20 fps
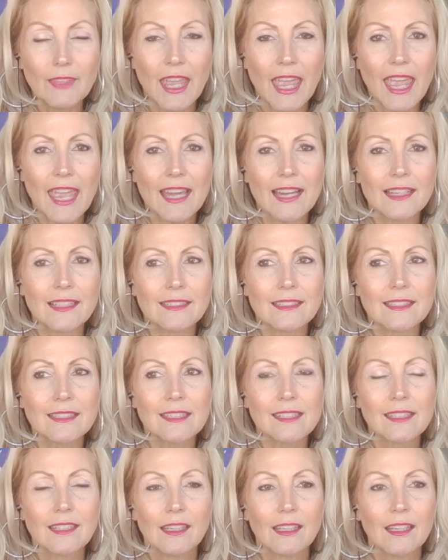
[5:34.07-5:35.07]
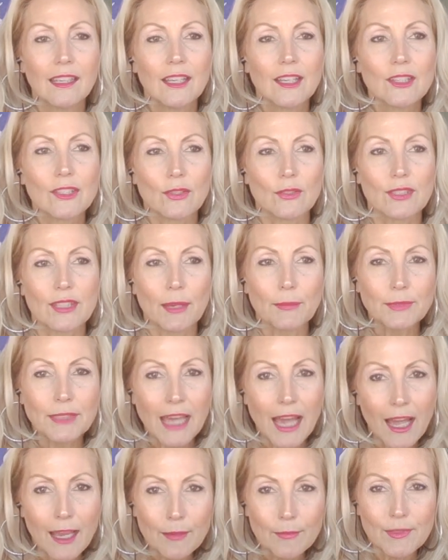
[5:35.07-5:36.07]
And so
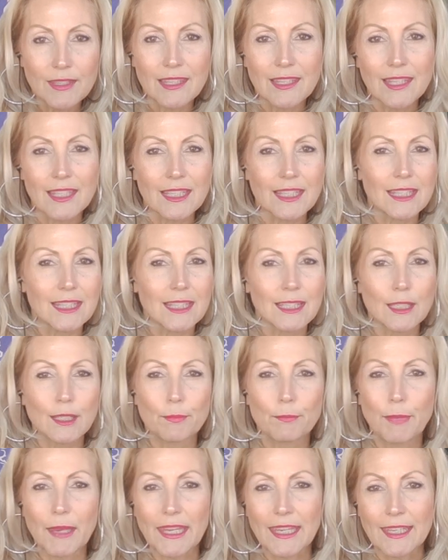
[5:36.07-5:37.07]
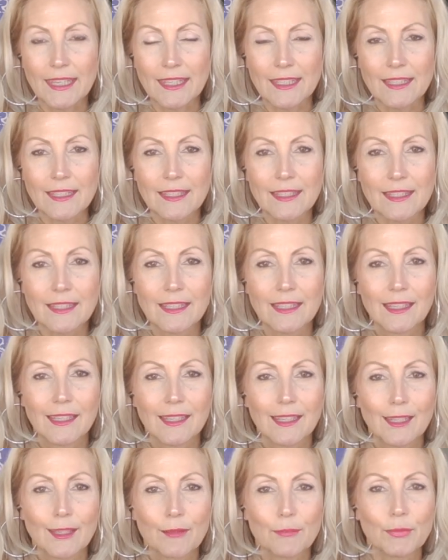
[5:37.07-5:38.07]
sometimes this space
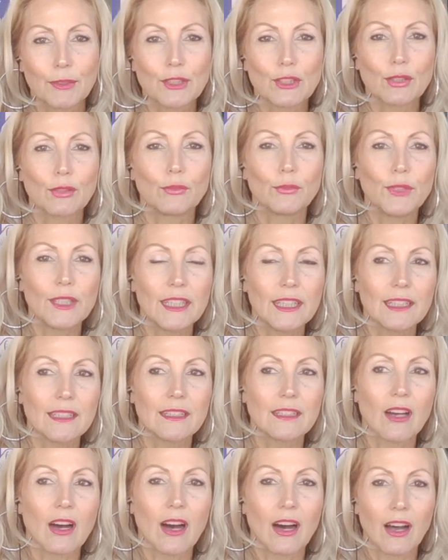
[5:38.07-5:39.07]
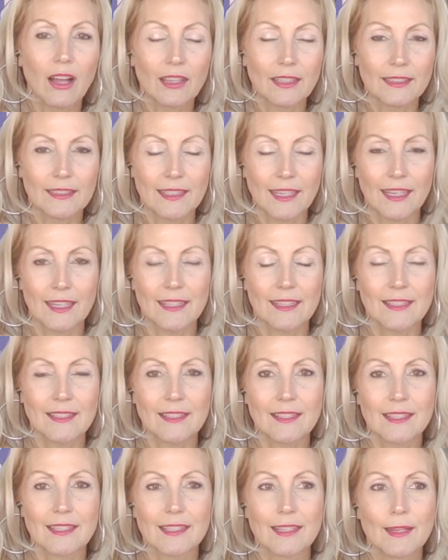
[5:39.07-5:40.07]
between the
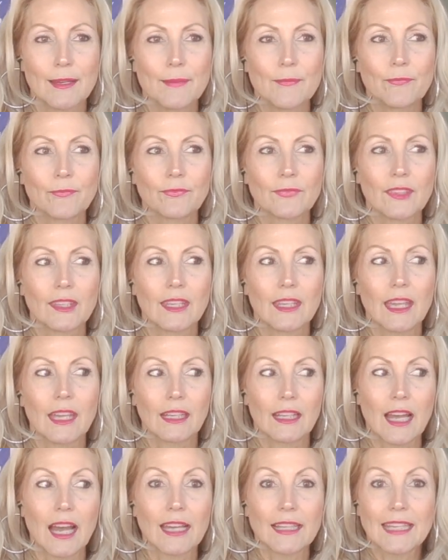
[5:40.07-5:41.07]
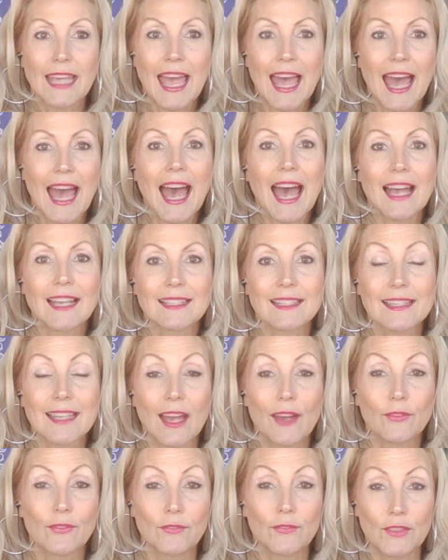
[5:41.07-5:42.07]
holidays kind of has
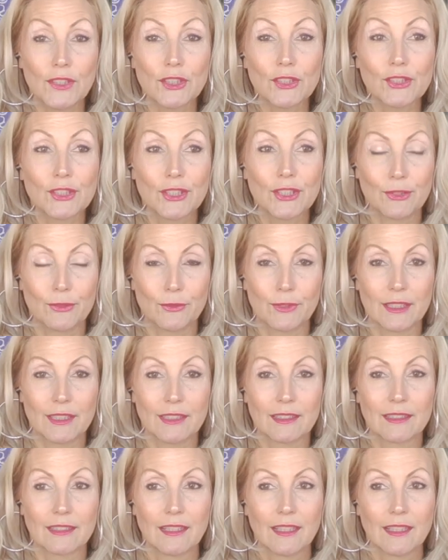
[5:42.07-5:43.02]
that feel to it.